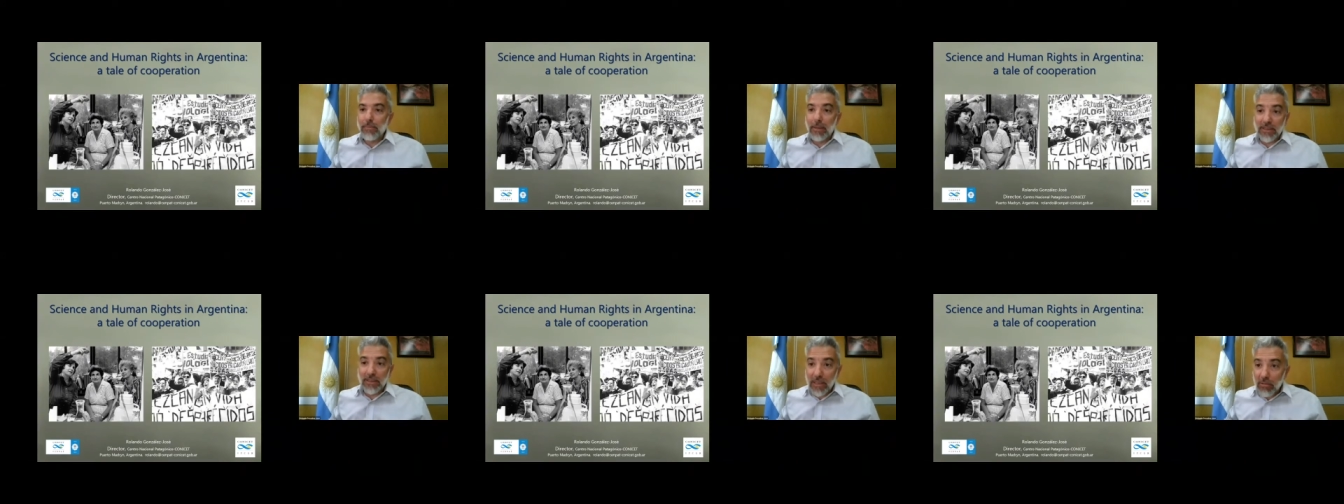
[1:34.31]

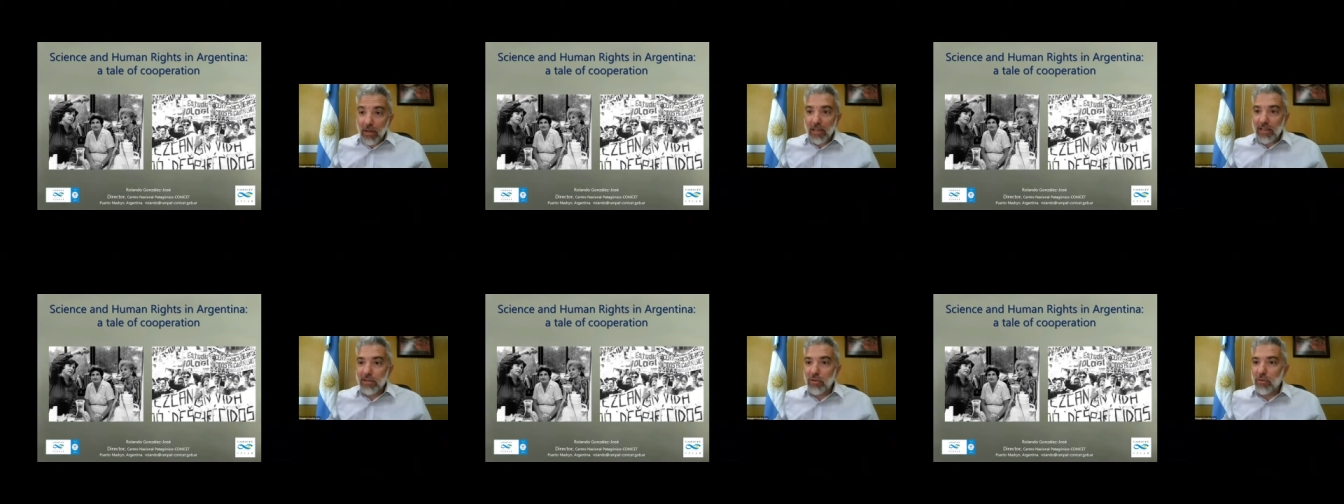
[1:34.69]

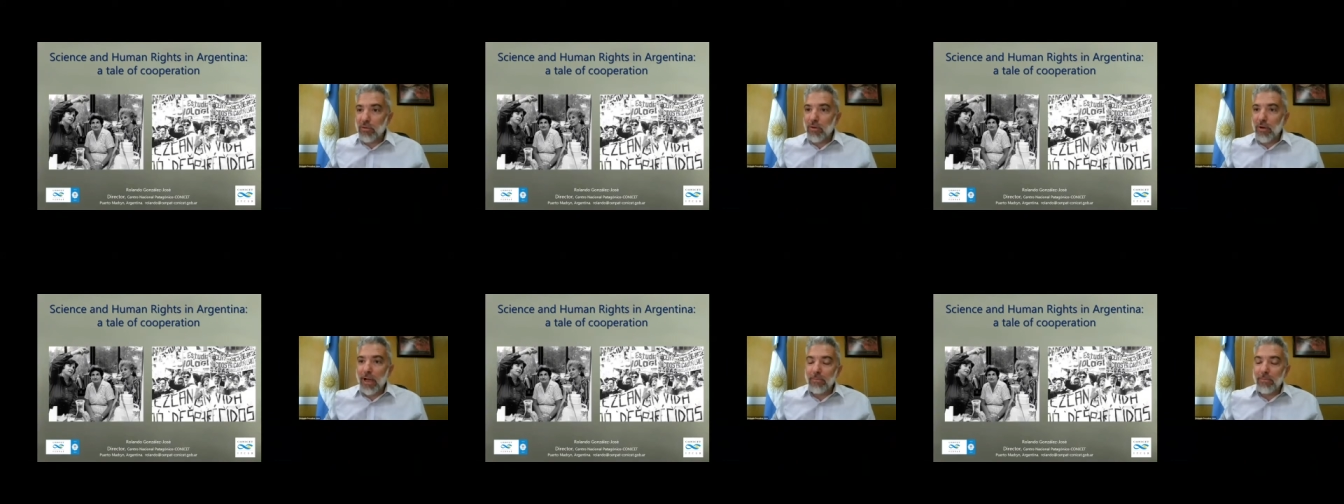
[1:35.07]
particularly
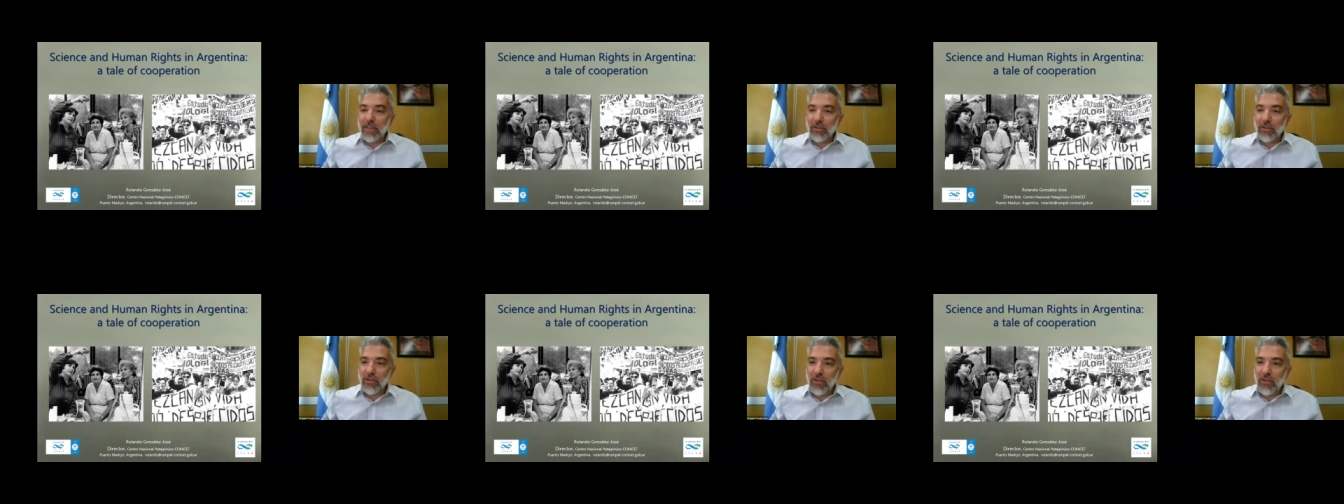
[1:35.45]
to
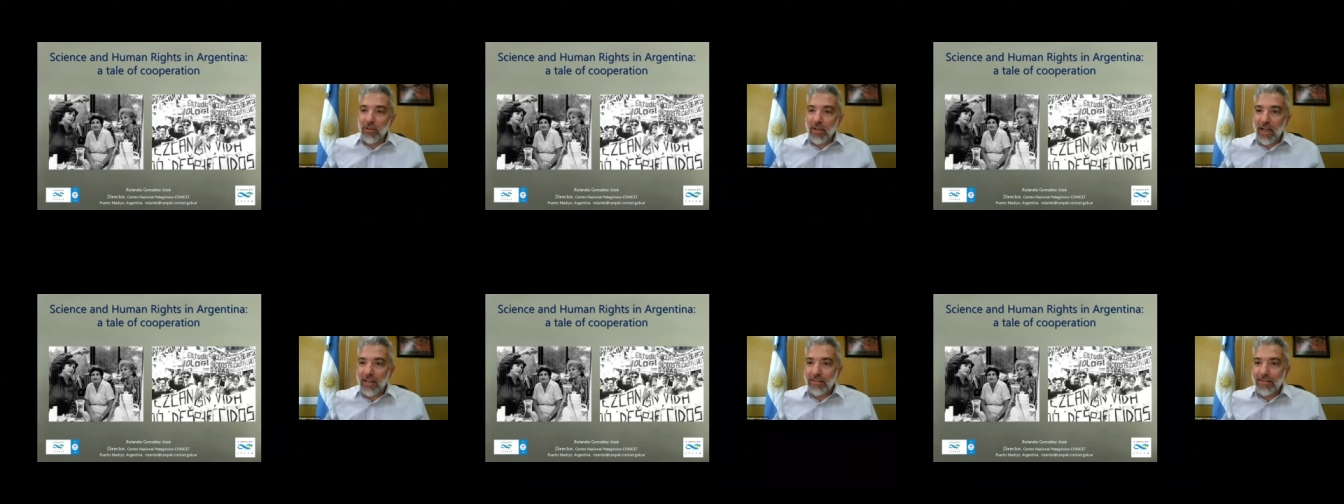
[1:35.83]

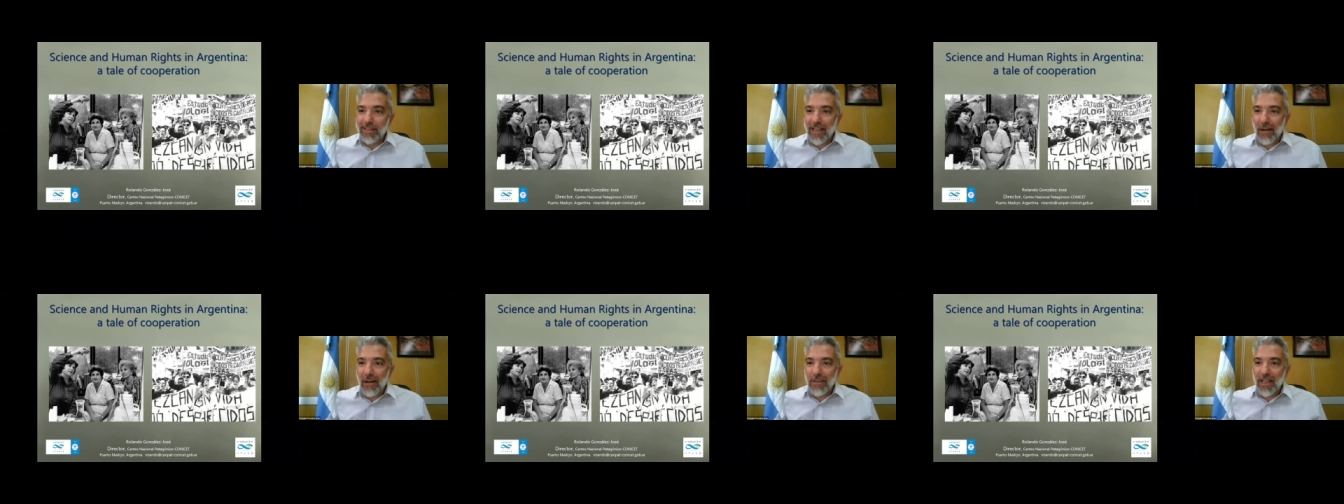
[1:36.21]
Alberto
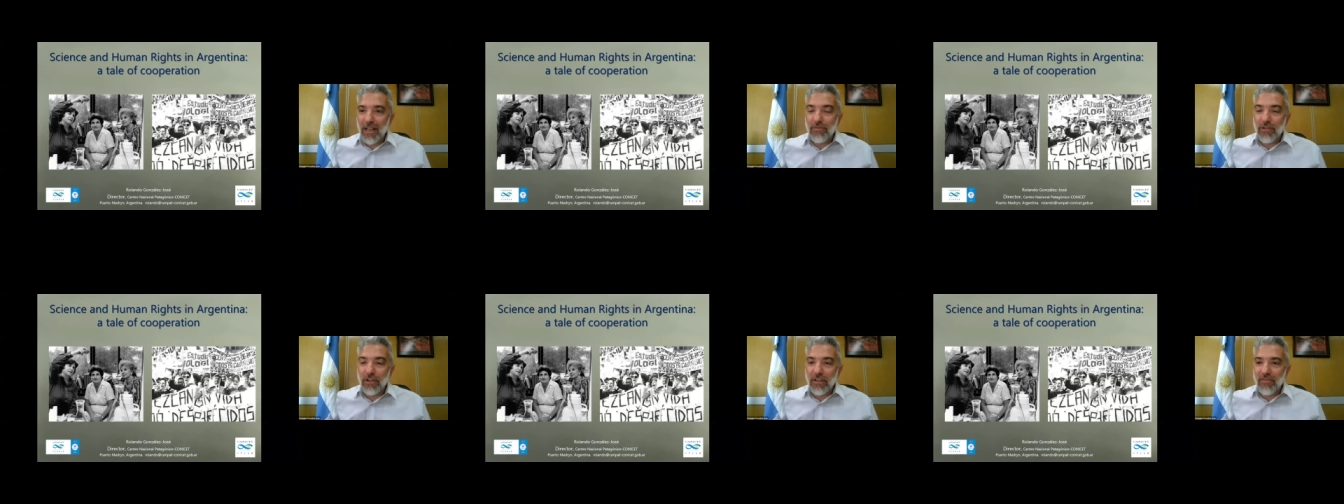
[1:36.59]
and
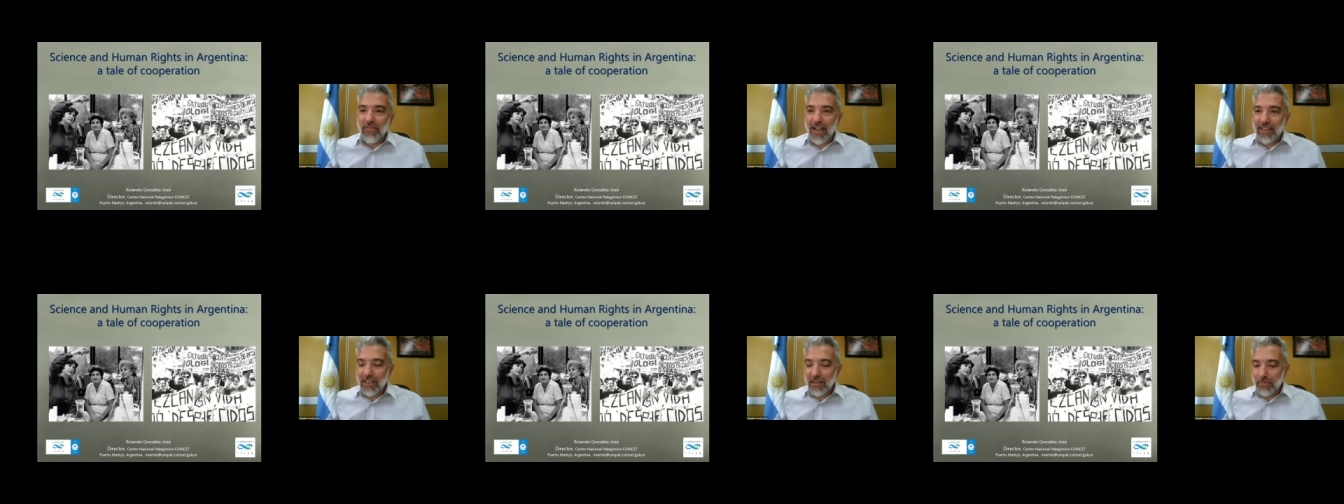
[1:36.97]
Gabriel for
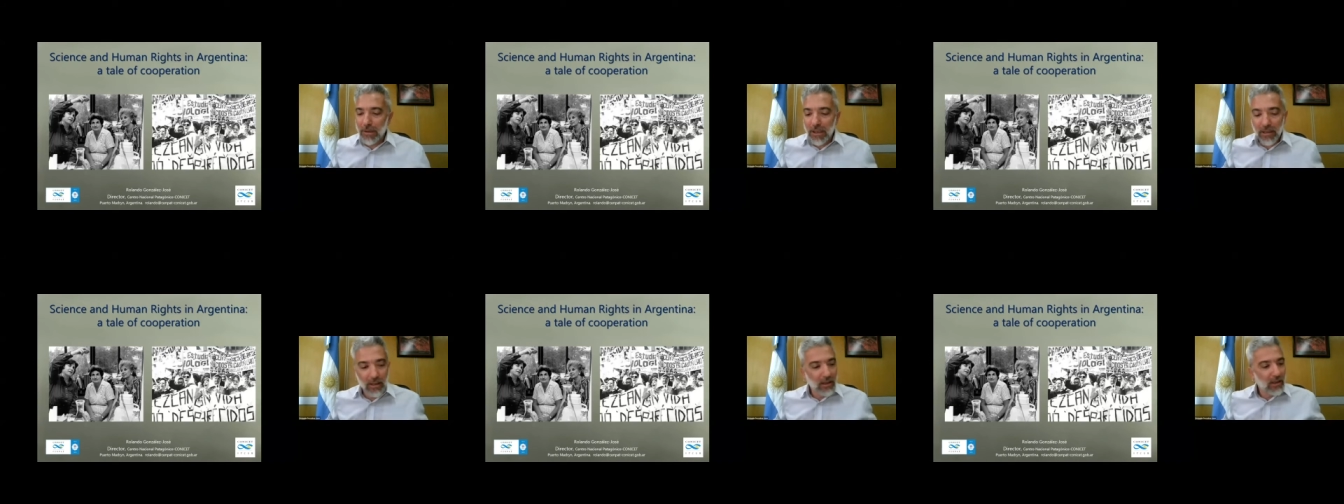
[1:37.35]
inviting
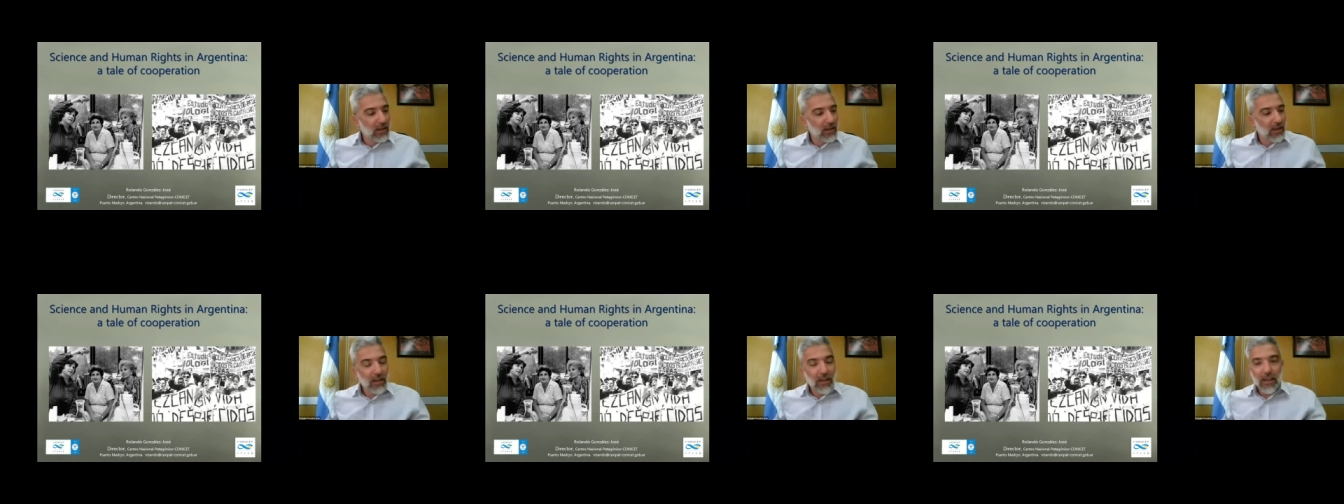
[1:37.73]
me
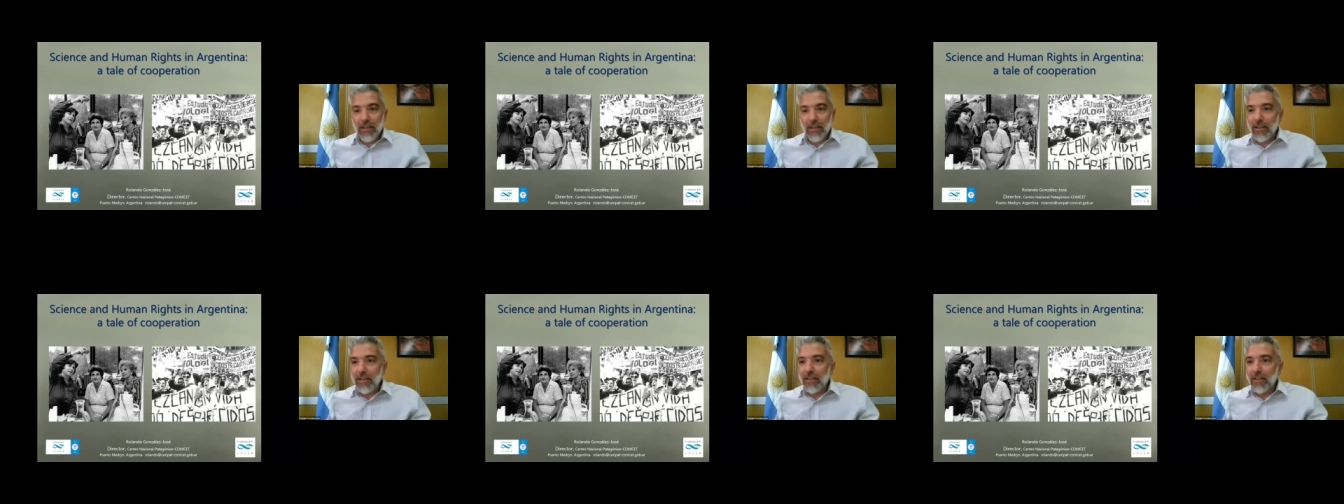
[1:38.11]

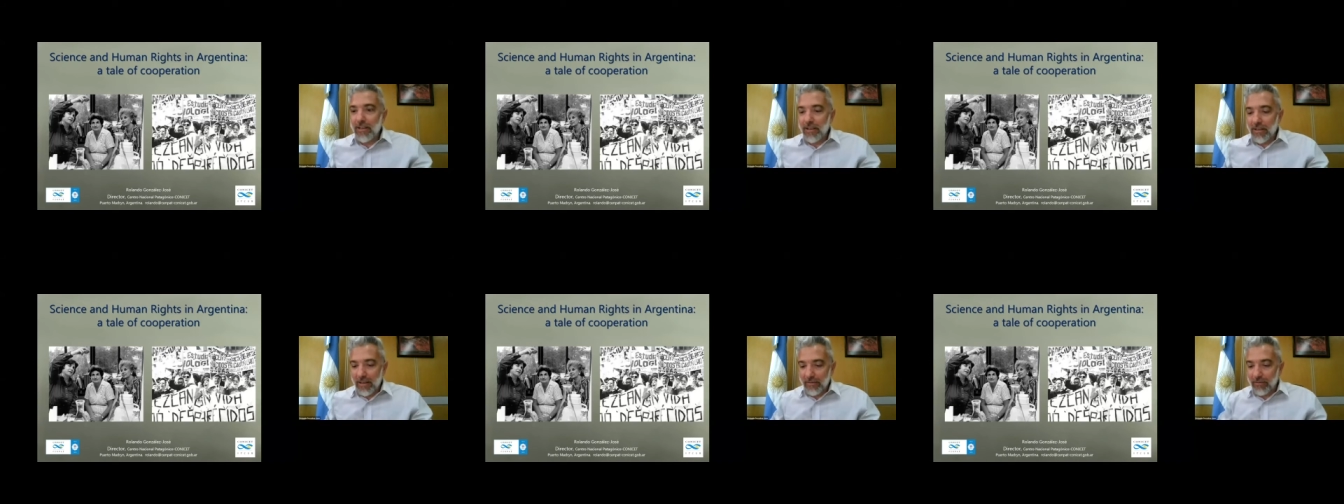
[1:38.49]

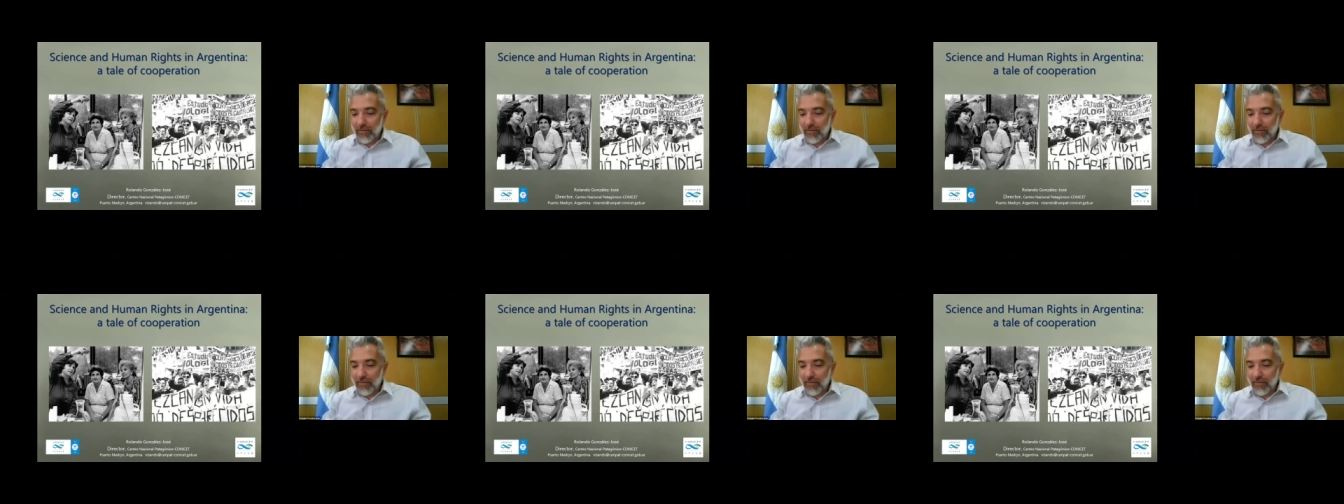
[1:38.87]
Uh,